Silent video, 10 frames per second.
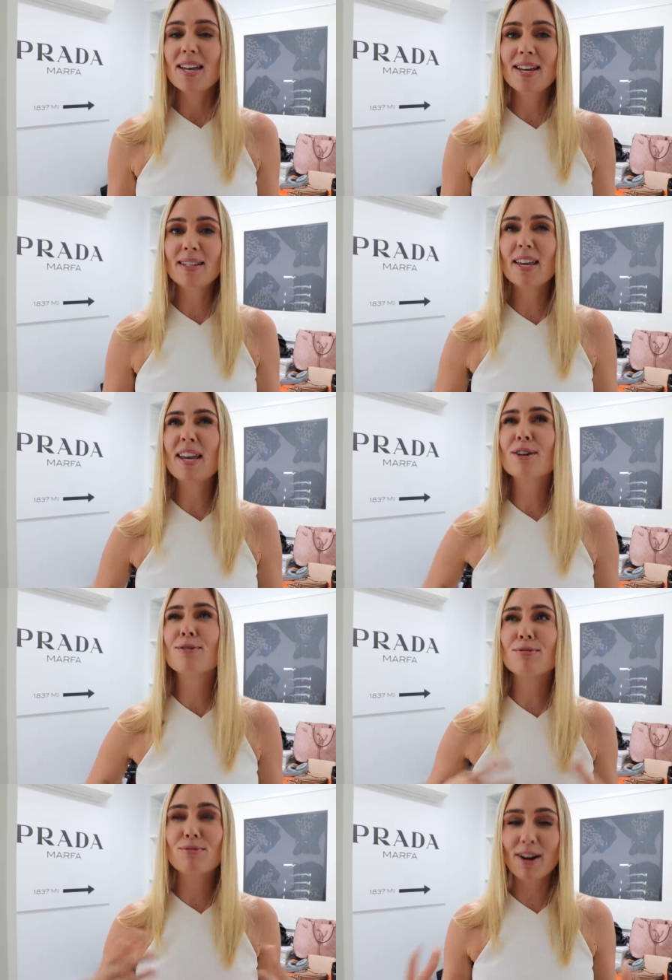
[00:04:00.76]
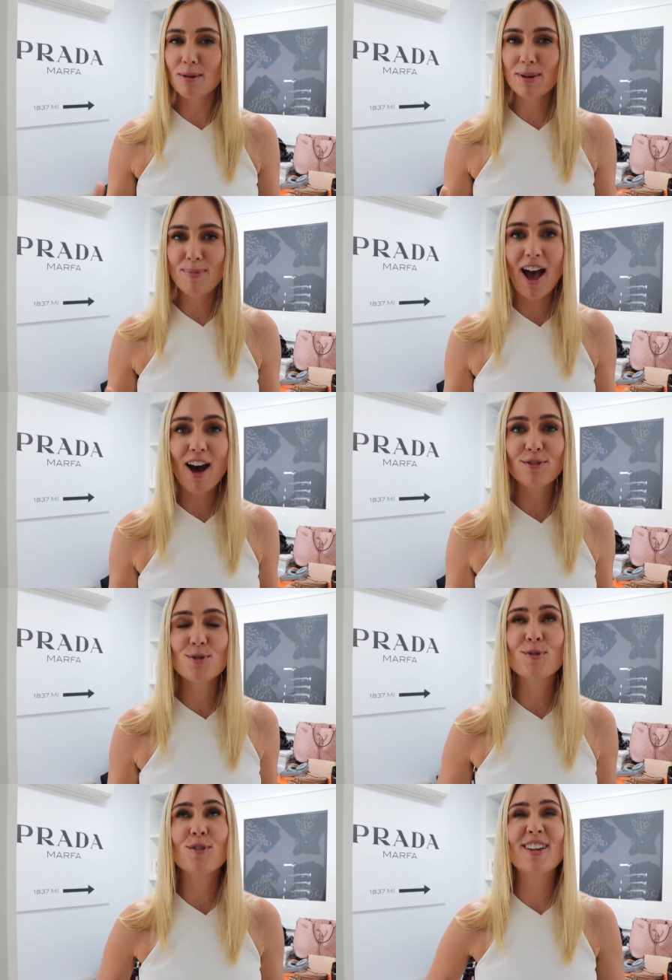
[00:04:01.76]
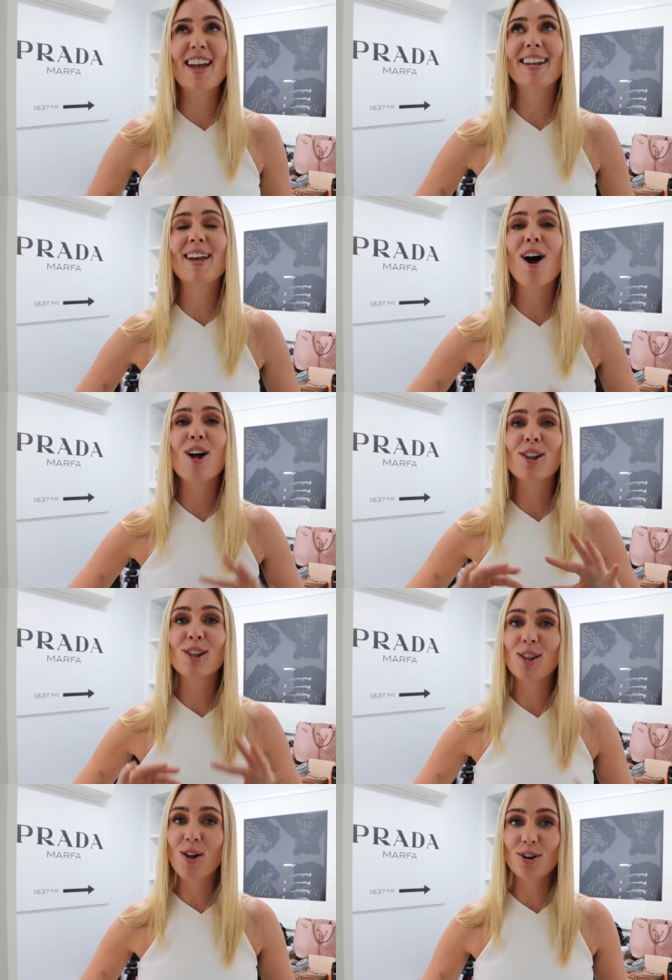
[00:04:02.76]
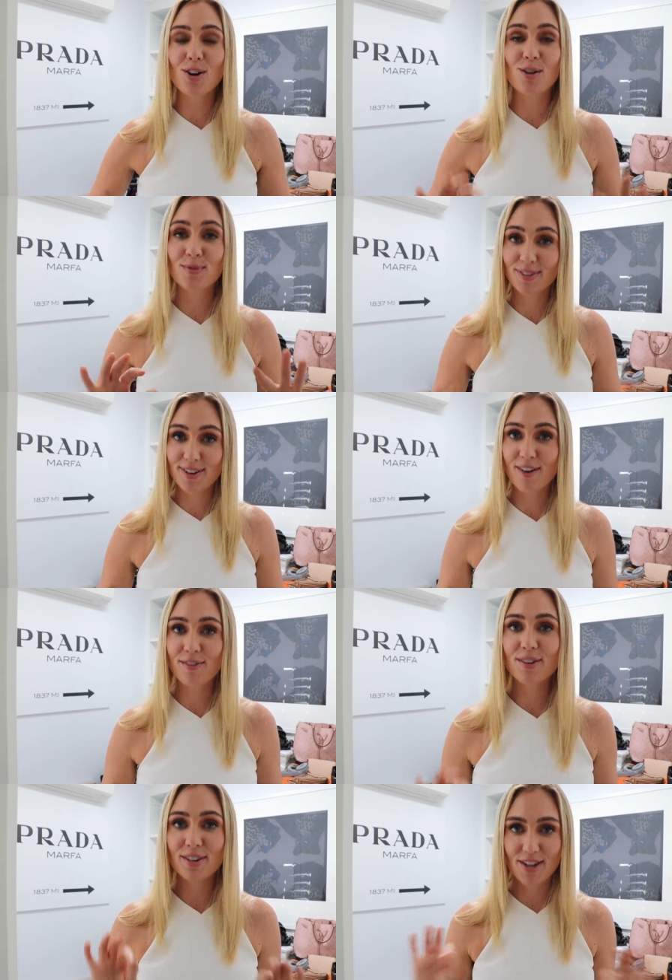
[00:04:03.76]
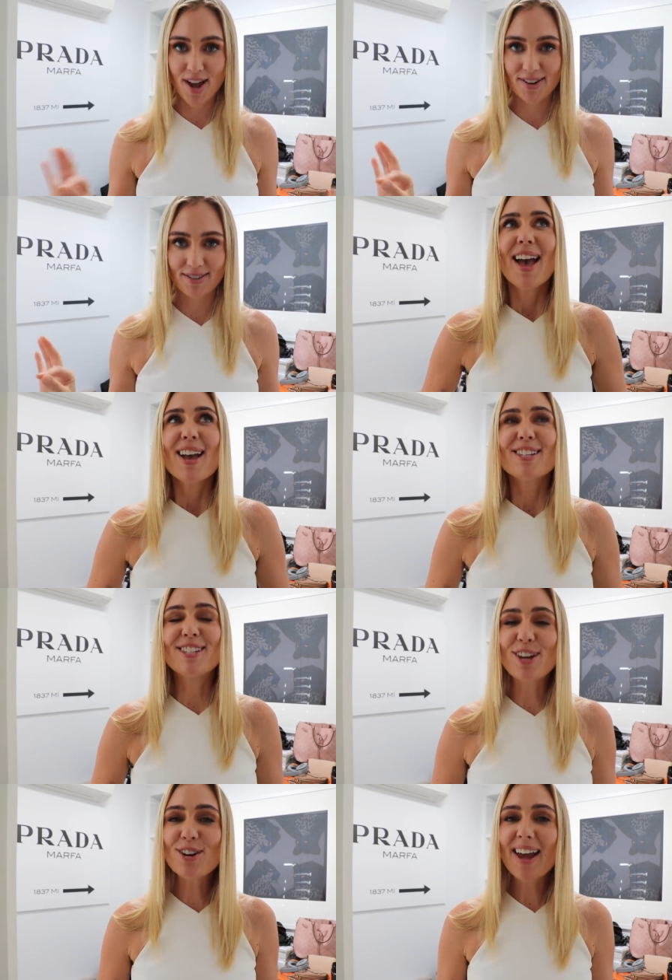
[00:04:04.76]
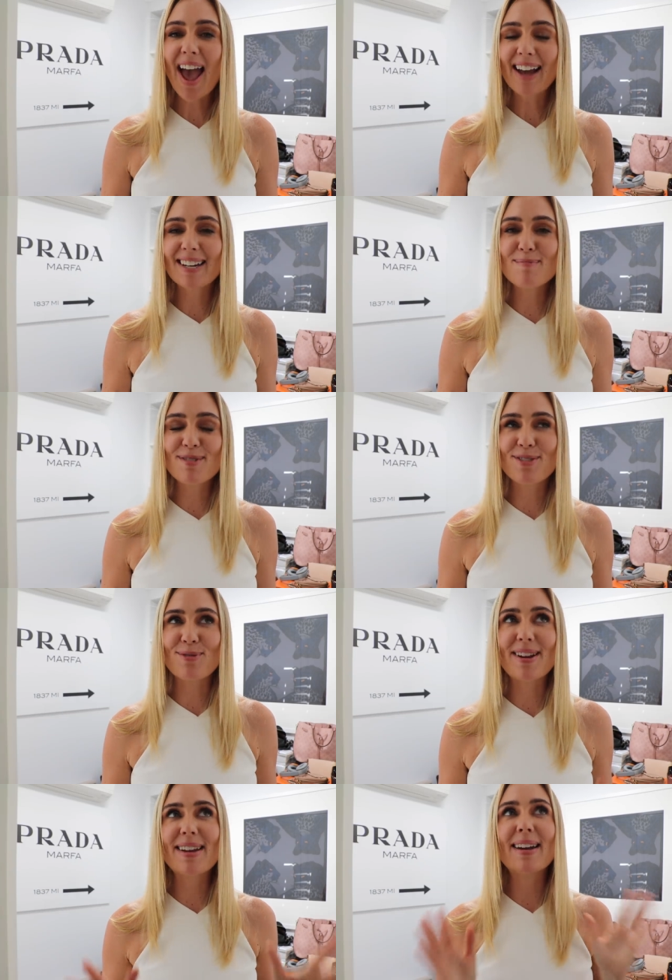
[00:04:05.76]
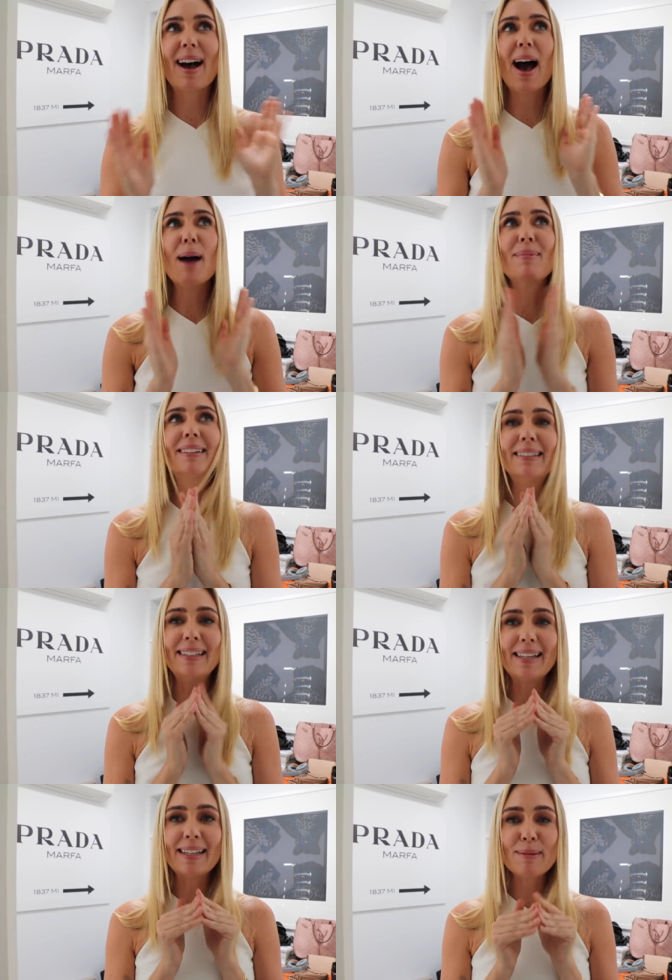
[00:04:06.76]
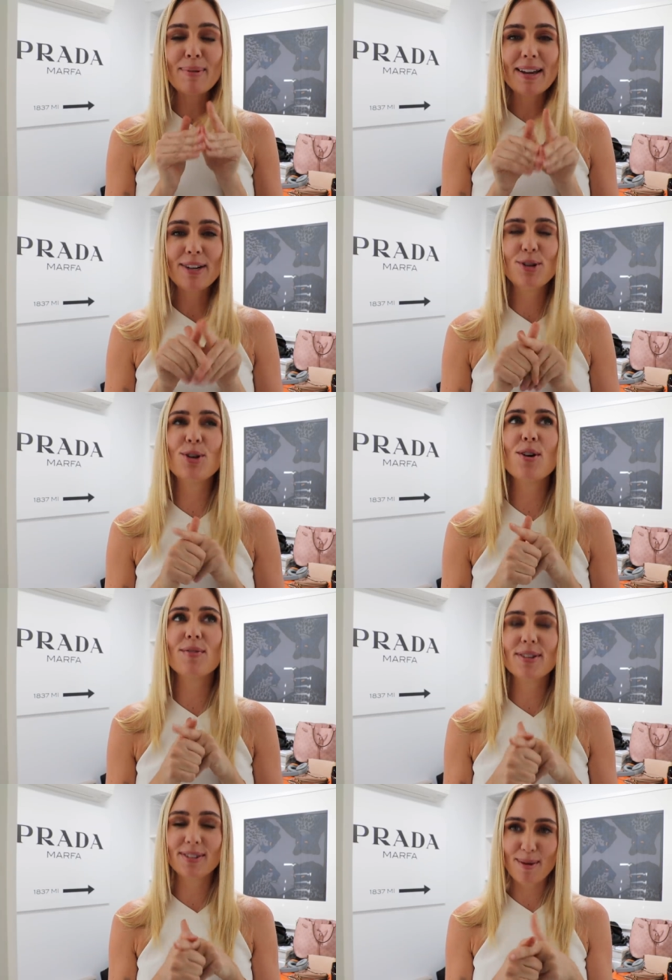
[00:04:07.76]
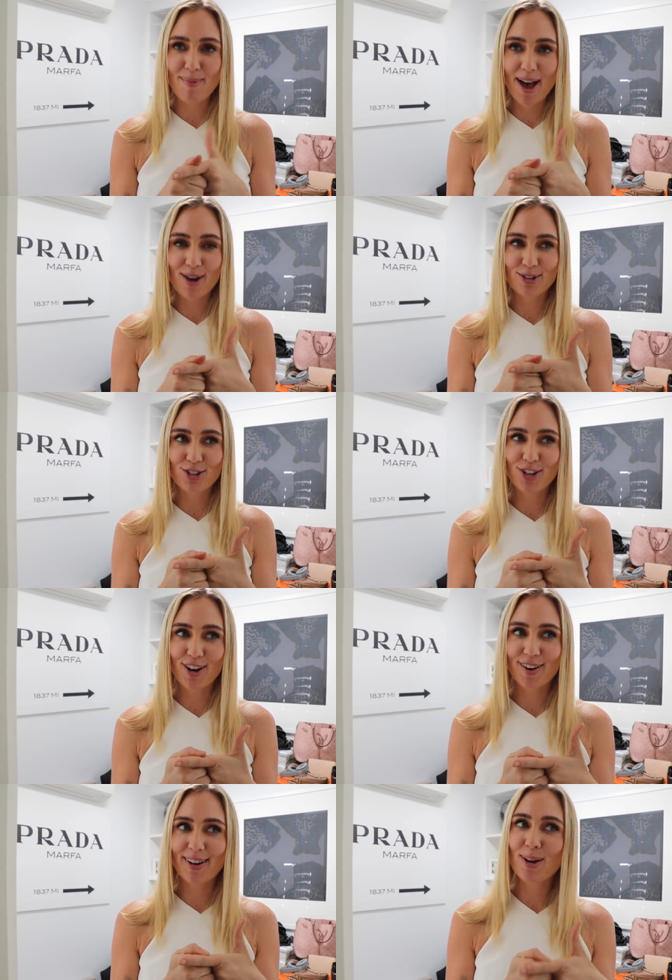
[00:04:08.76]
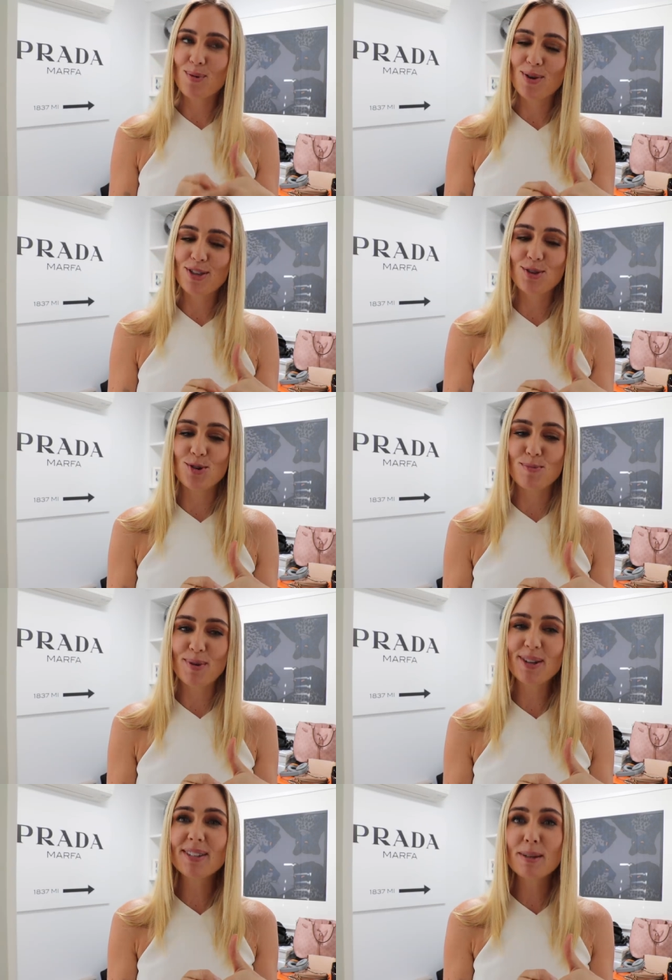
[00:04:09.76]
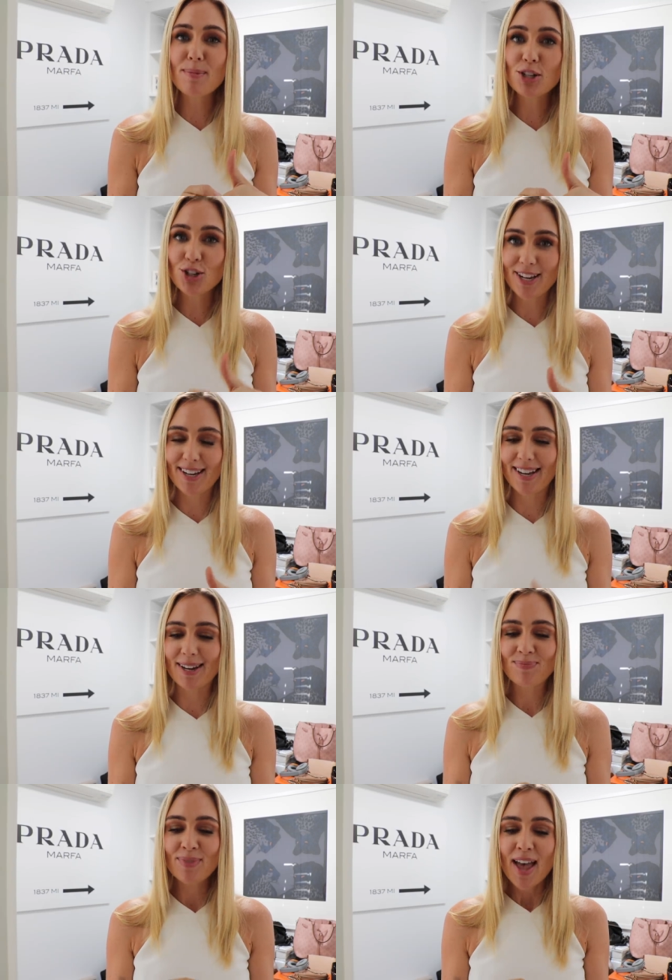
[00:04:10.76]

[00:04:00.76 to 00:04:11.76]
is incredibly powerful for getting a lot of stuff done. Secret hack number three, I'm a little bit nervous about sharing with you because it's a bit cheeky.